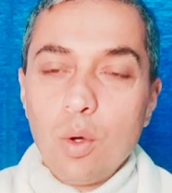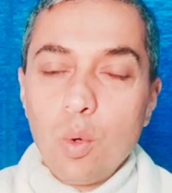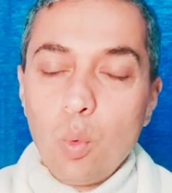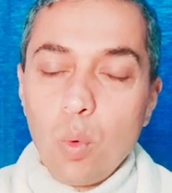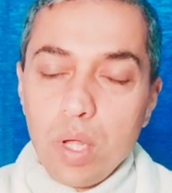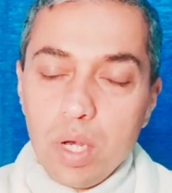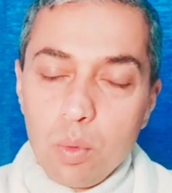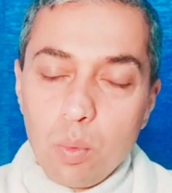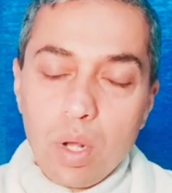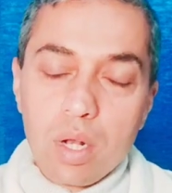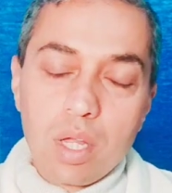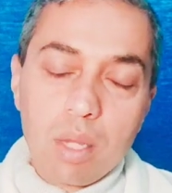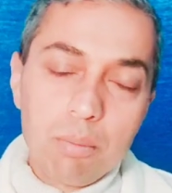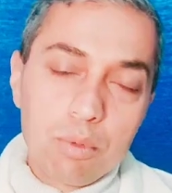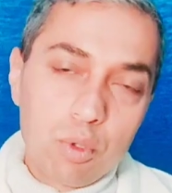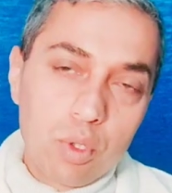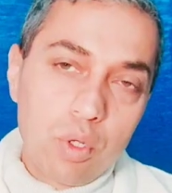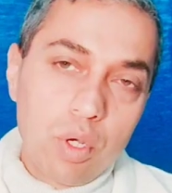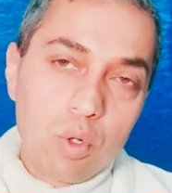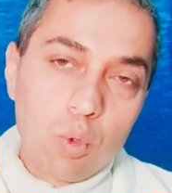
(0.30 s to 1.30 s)
A very welcome
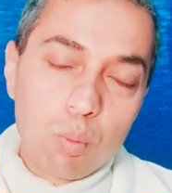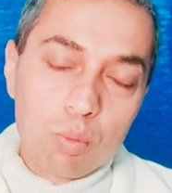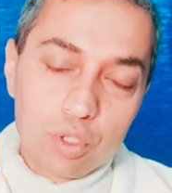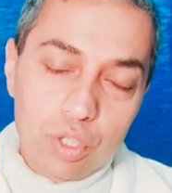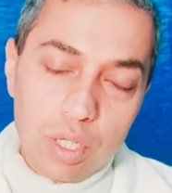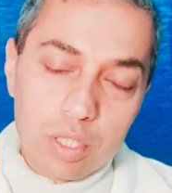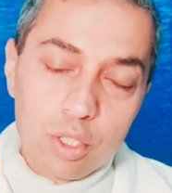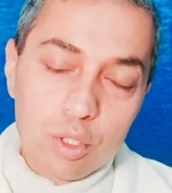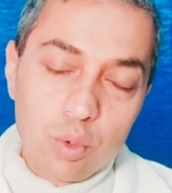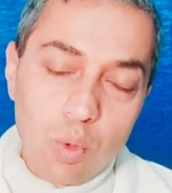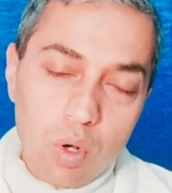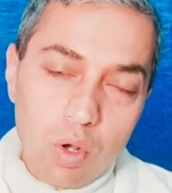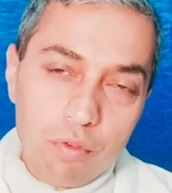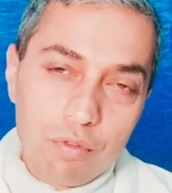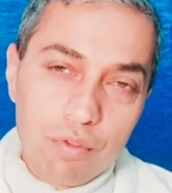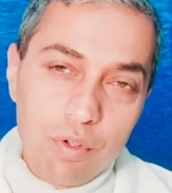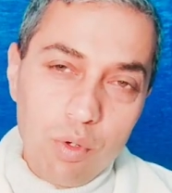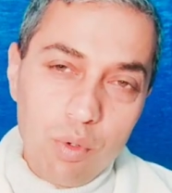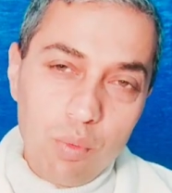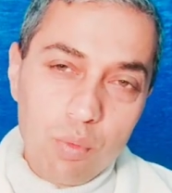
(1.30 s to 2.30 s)
to you and Om Shanti to all
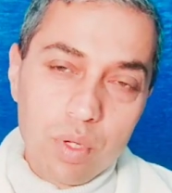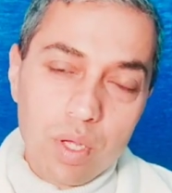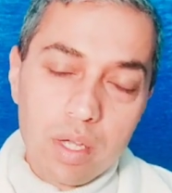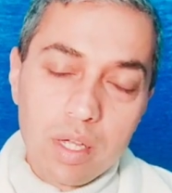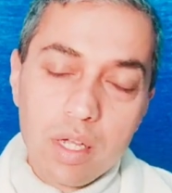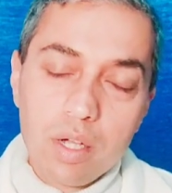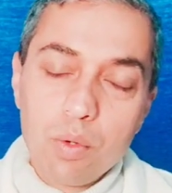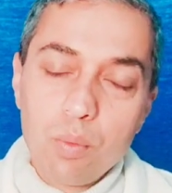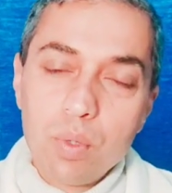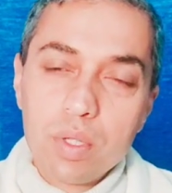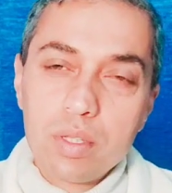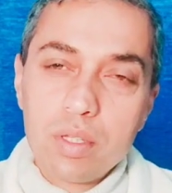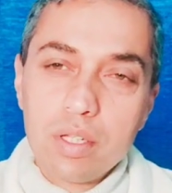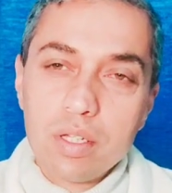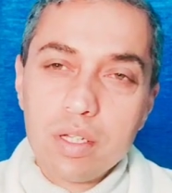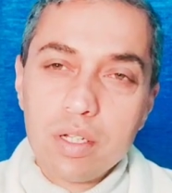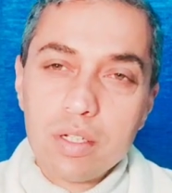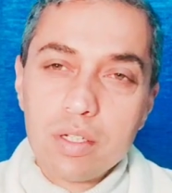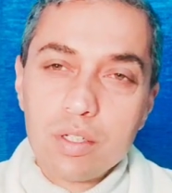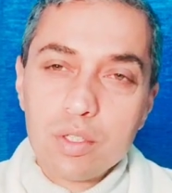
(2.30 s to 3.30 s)
of you. We are here with
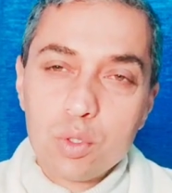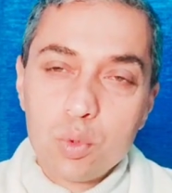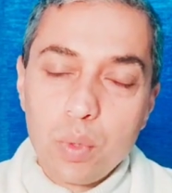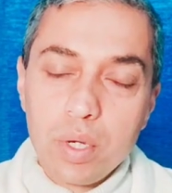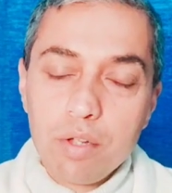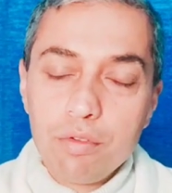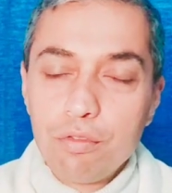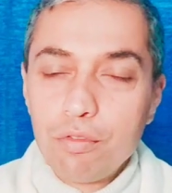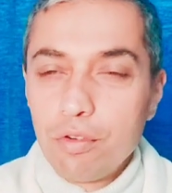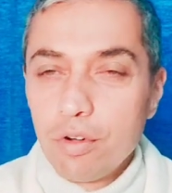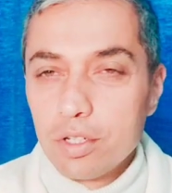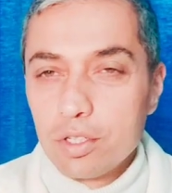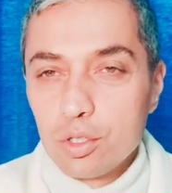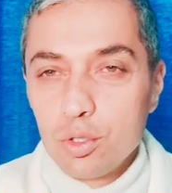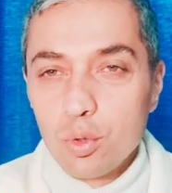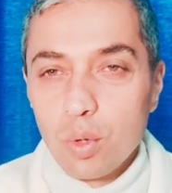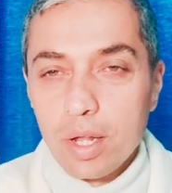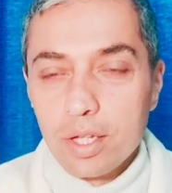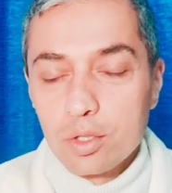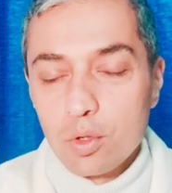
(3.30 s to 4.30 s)

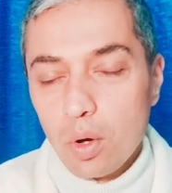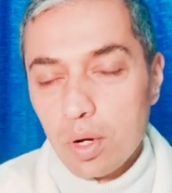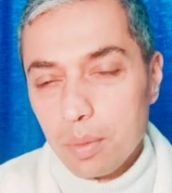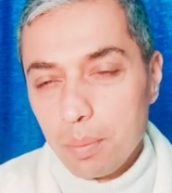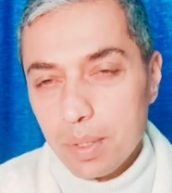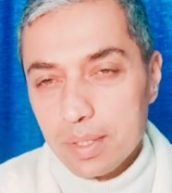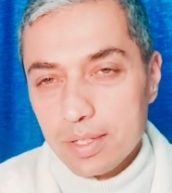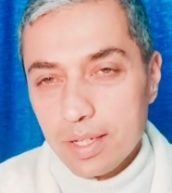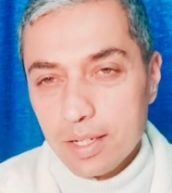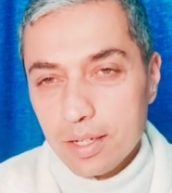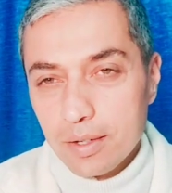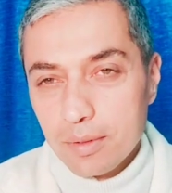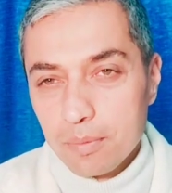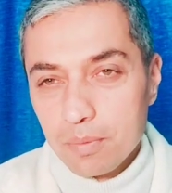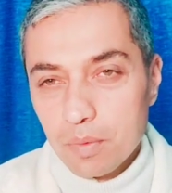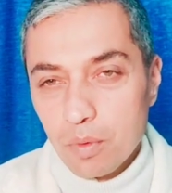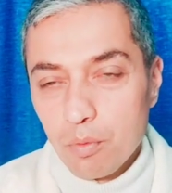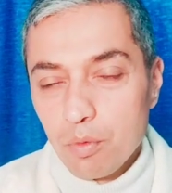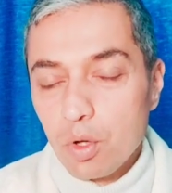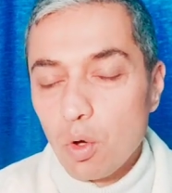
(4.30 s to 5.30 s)
twenty-first July's holy blessing.
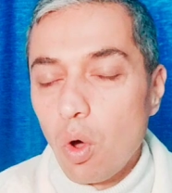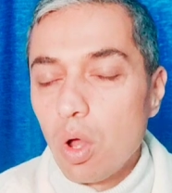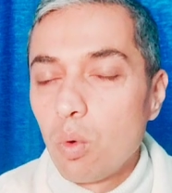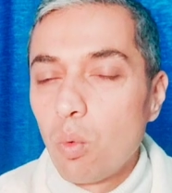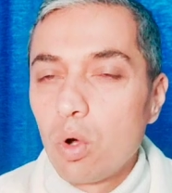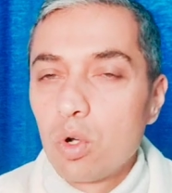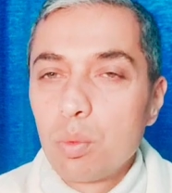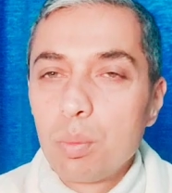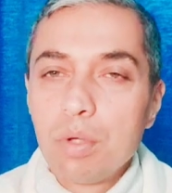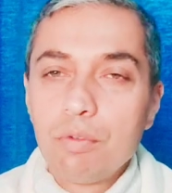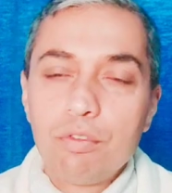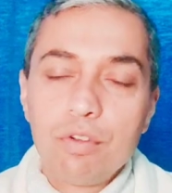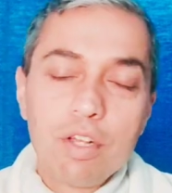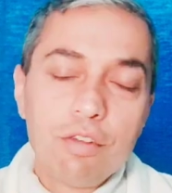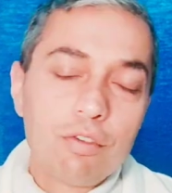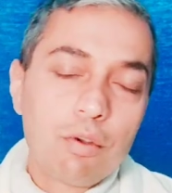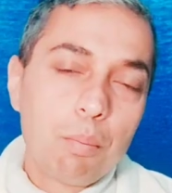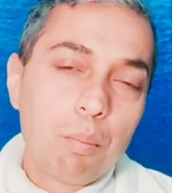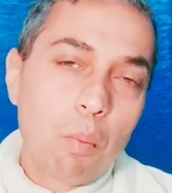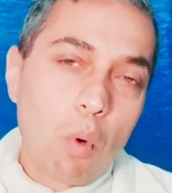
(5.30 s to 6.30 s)
We all want to be free
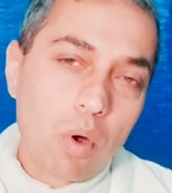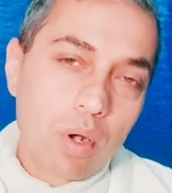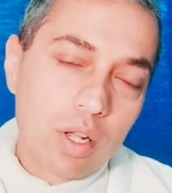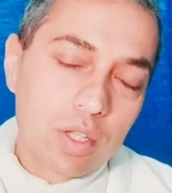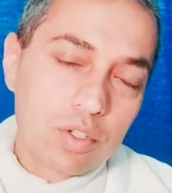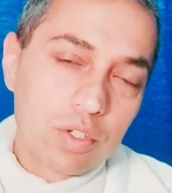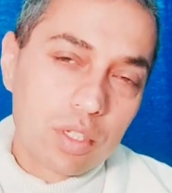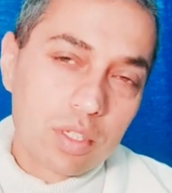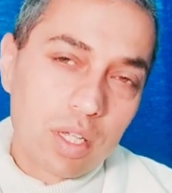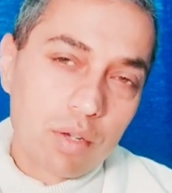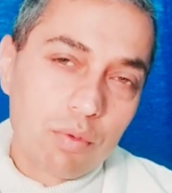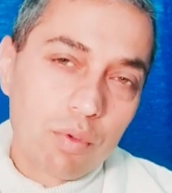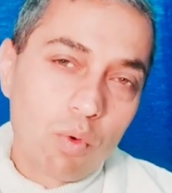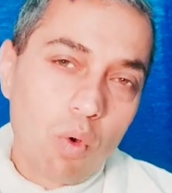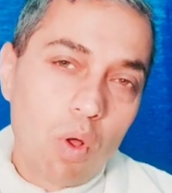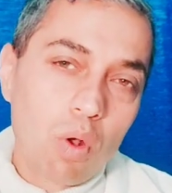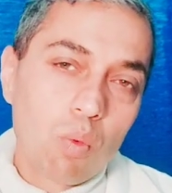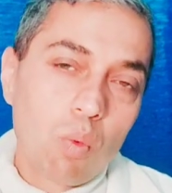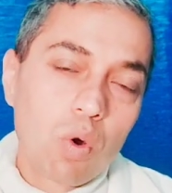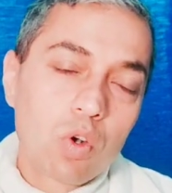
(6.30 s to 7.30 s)
from bondages and we
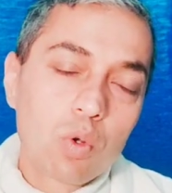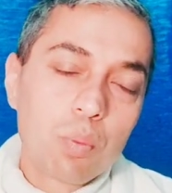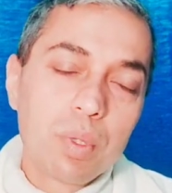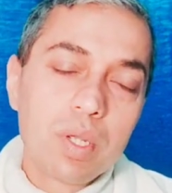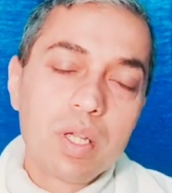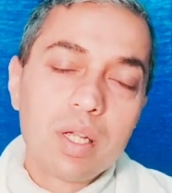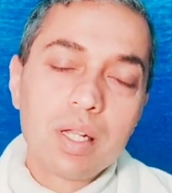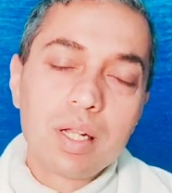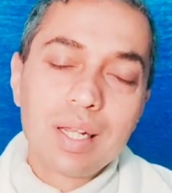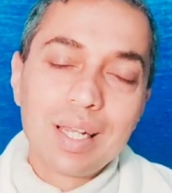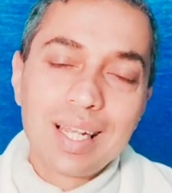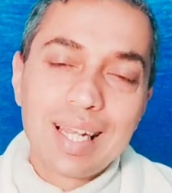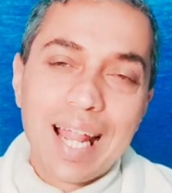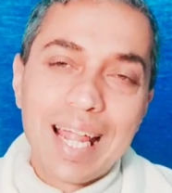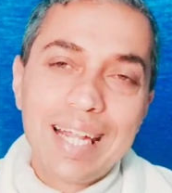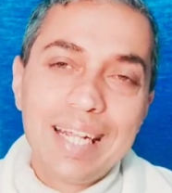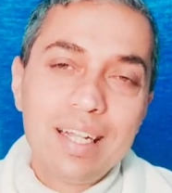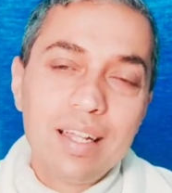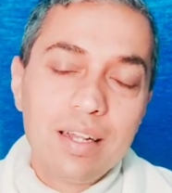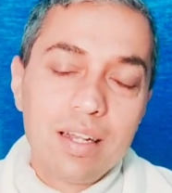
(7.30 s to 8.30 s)
all want to be
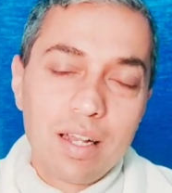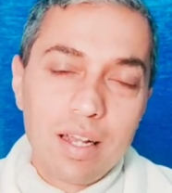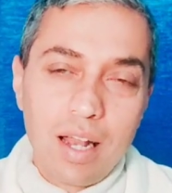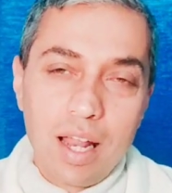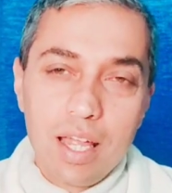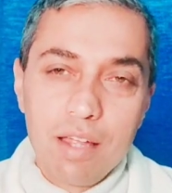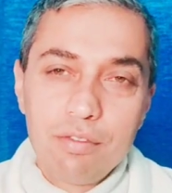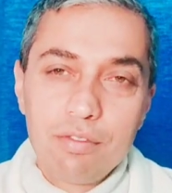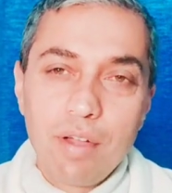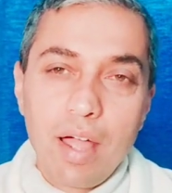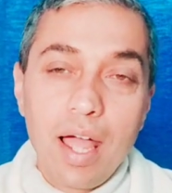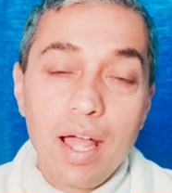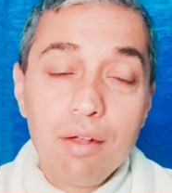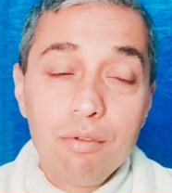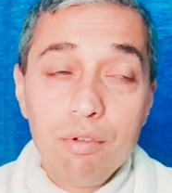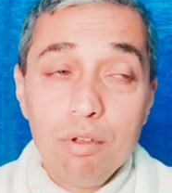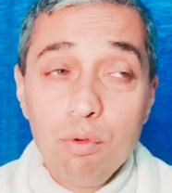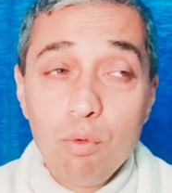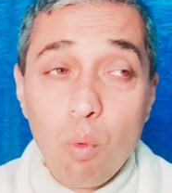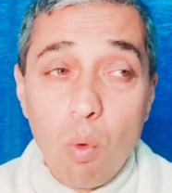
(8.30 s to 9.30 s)
lighter in life,
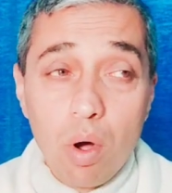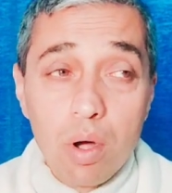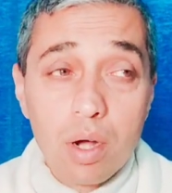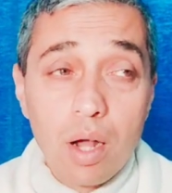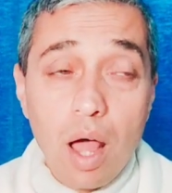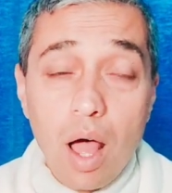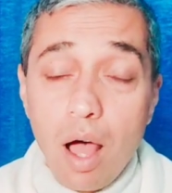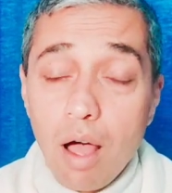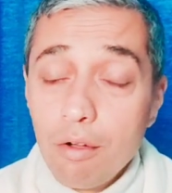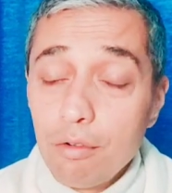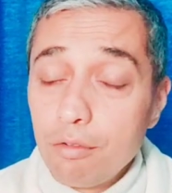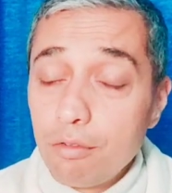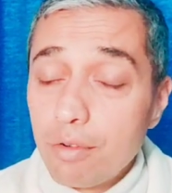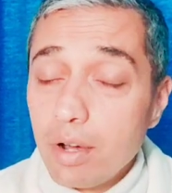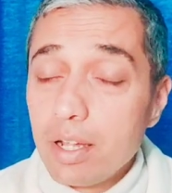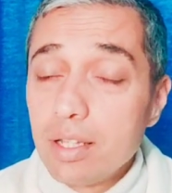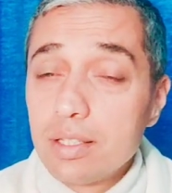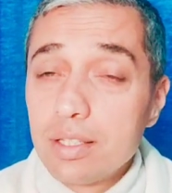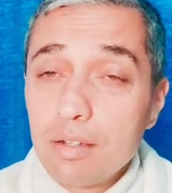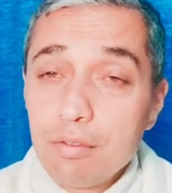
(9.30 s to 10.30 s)
and we want our
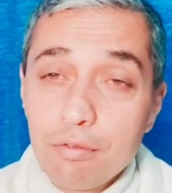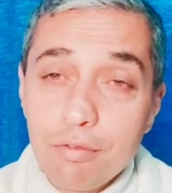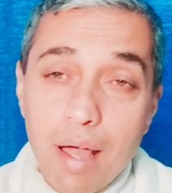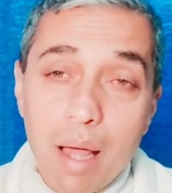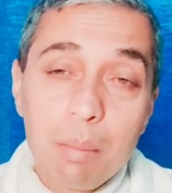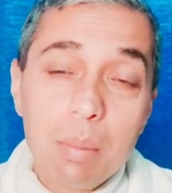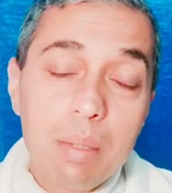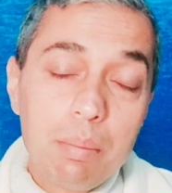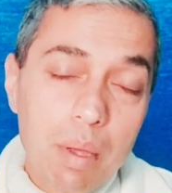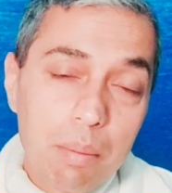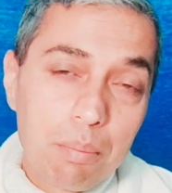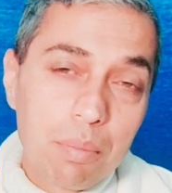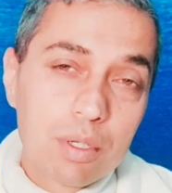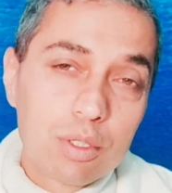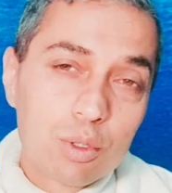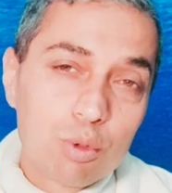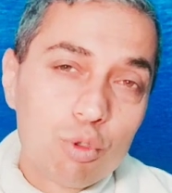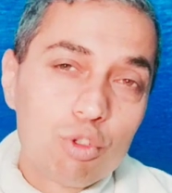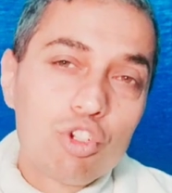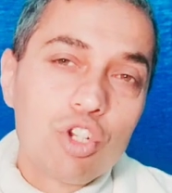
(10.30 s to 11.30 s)
friends and family
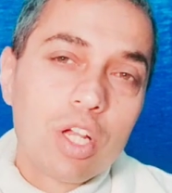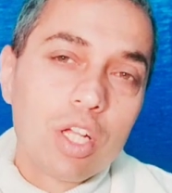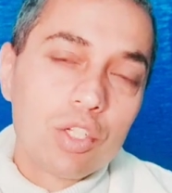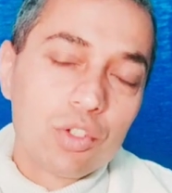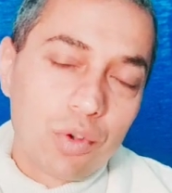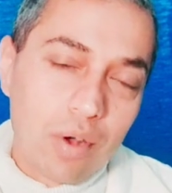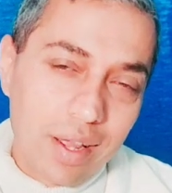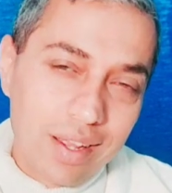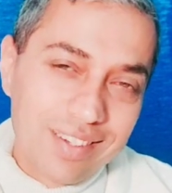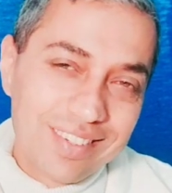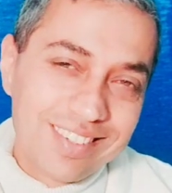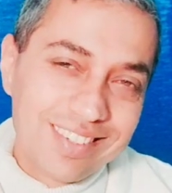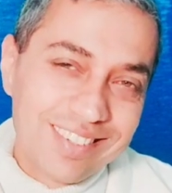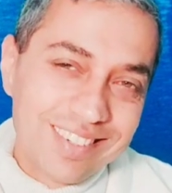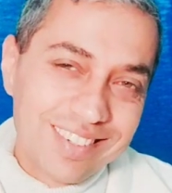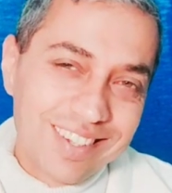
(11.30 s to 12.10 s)
members to change, right?